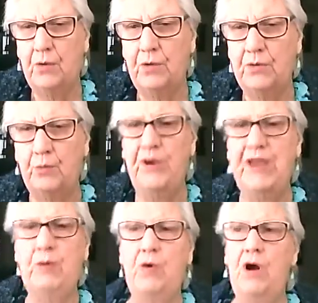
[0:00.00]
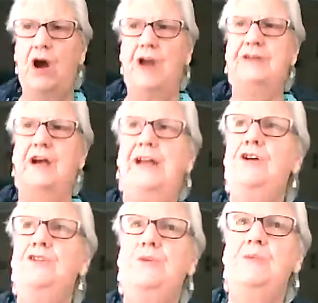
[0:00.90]
We want, I
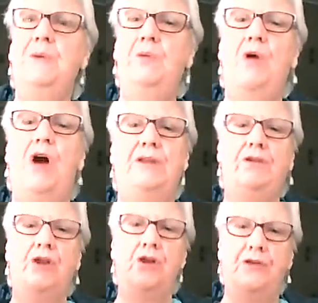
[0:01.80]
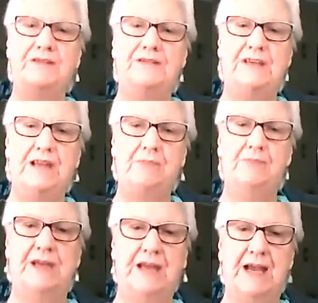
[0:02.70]
know some of you want, they see in
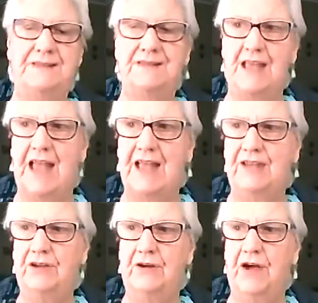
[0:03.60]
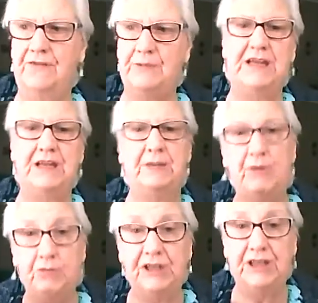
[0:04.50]
money as the end of the beginning, but
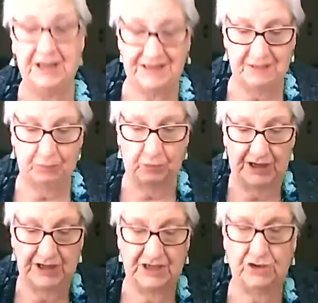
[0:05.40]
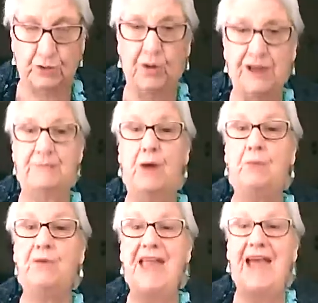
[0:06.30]
really it's what it is you're wanting. But
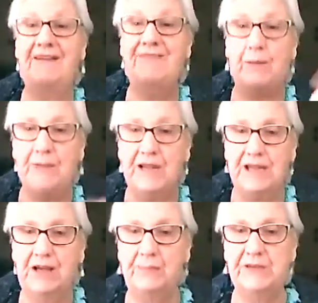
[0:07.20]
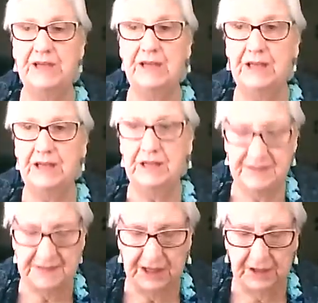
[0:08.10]
we have that money coming in and
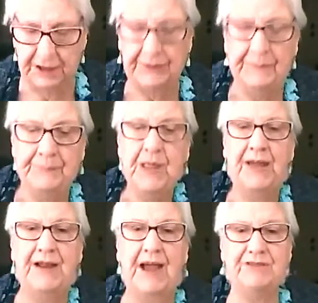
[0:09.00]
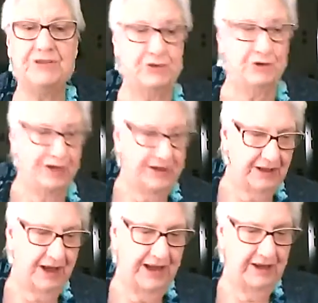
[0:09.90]
seeing it. And I have a story
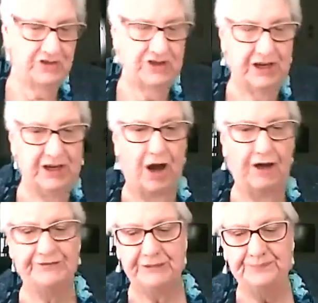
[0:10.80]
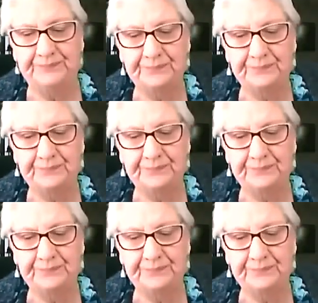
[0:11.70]
that I have shared often.